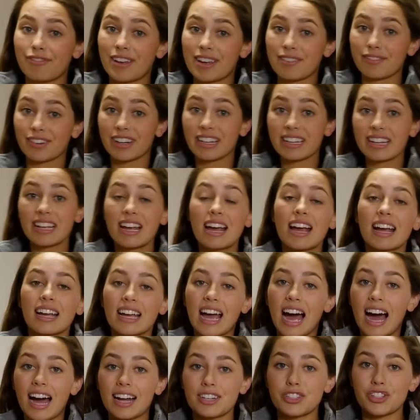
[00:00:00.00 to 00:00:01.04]
favorite,
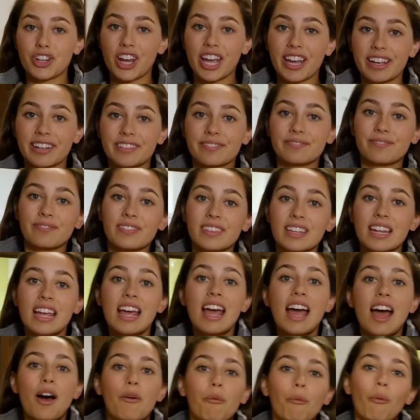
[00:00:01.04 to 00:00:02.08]
Congé,
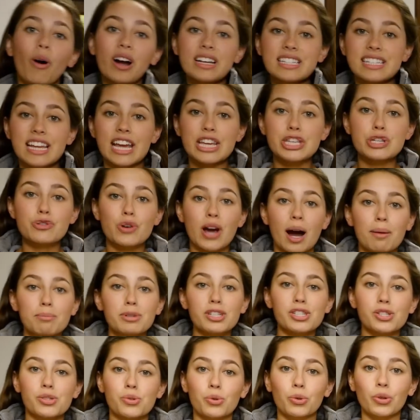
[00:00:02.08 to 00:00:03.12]
one day you come
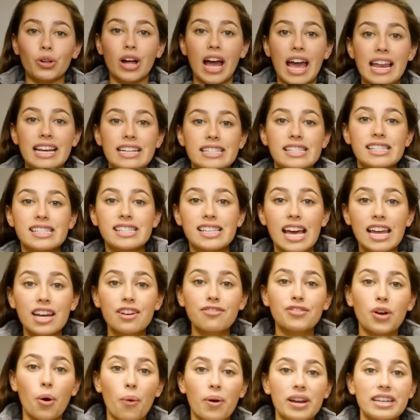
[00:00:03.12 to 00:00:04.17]
to school and instead
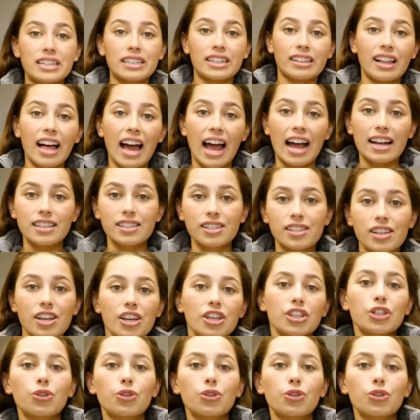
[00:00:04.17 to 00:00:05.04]
of going to class,